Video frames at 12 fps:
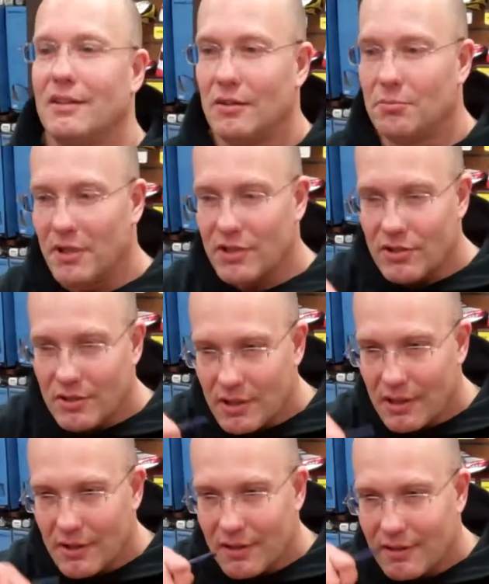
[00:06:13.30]
you brush your
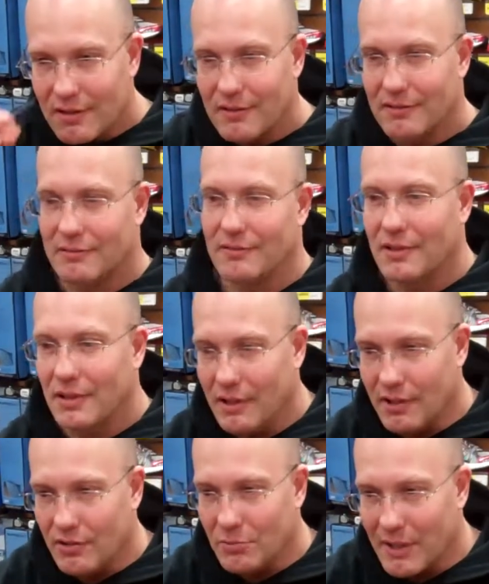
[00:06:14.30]
teeth,
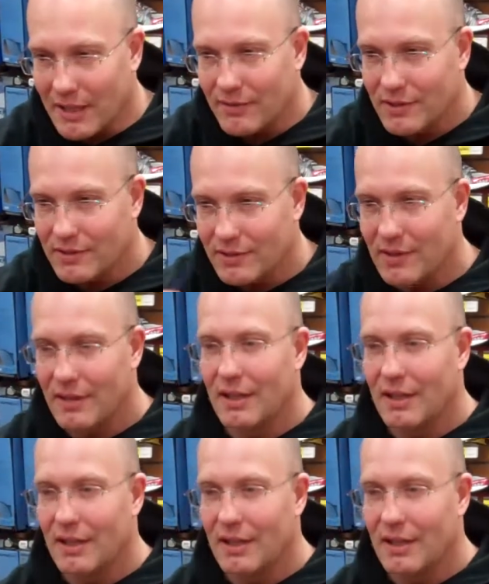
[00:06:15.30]
you eat your breakfast,